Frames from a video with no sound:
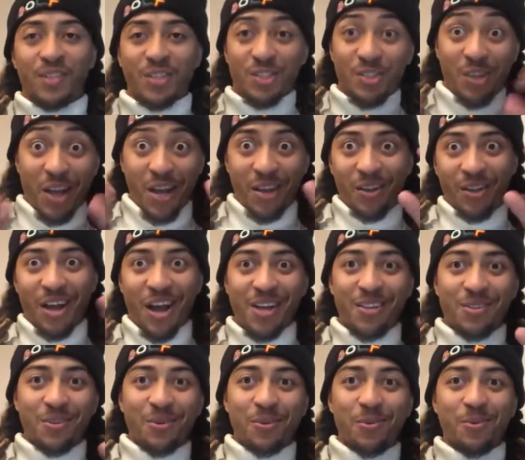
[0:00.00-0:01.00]

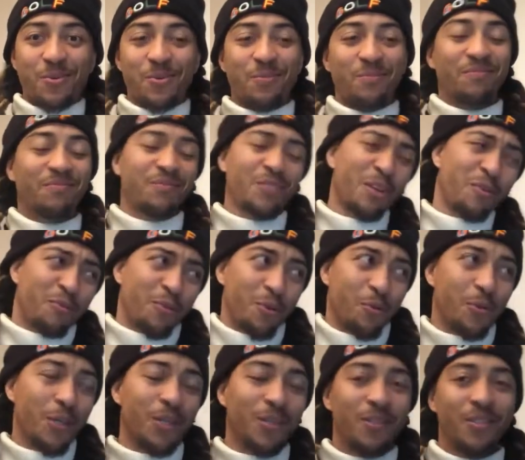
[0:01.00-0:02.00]
psychological, if you
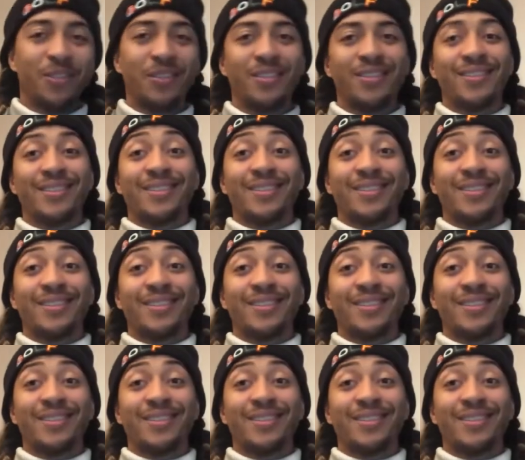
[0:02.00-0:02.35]
will,